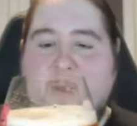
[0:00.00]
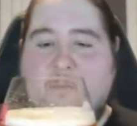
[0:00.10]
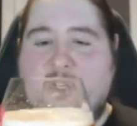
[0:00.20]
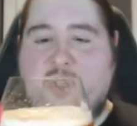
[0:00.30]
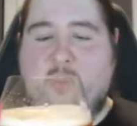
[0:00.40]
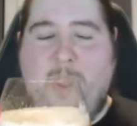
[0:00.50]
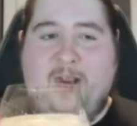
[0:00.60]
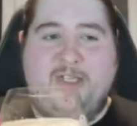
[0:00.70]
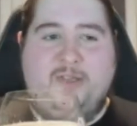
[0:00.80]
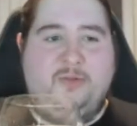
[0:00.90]
which is
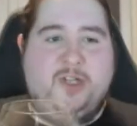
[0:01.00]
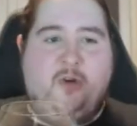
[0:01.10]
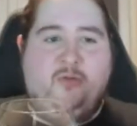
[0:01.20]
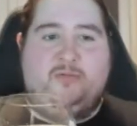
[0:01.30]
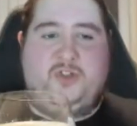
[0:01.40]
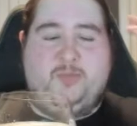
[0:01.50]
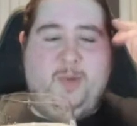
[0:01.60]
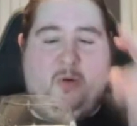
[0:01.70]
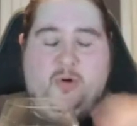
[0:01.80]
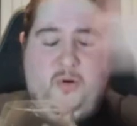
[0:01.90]
weird because there was no
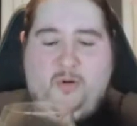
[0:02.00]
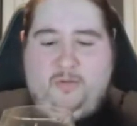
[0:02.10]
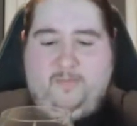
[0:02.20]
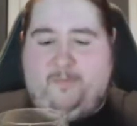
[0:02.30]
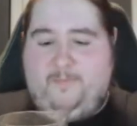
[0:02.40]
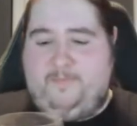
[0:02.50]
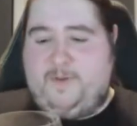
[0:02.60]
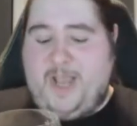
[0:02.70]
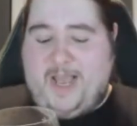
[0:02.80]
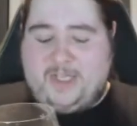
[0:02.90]
smoke or
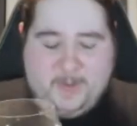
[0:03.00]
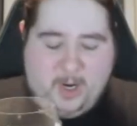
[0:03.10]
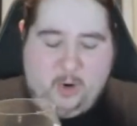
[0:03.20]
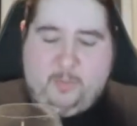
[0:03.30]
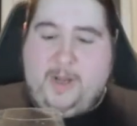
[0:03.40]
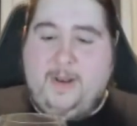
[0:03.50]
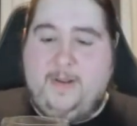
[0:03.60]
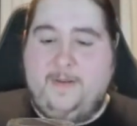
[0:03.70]
gas on the opening.